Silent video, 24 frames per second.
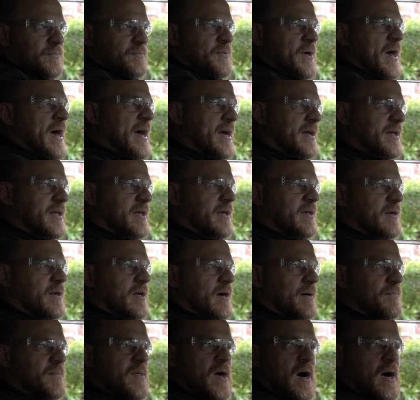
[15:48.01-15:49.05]
packet,
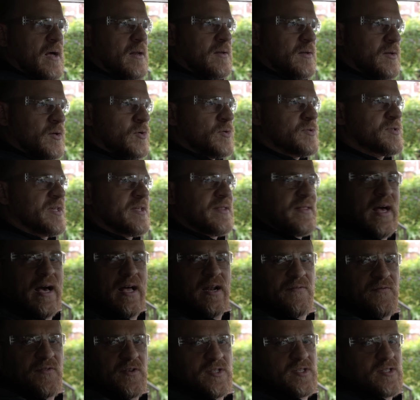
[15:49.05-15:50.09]
I'm not losing
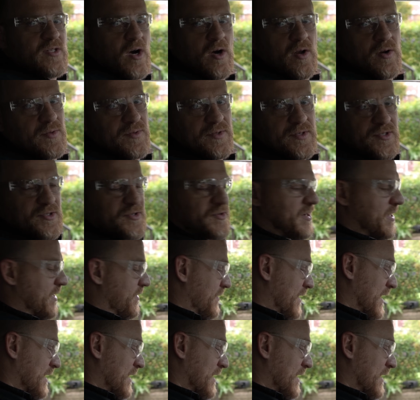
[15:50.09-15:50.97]
that if it's not on the screen.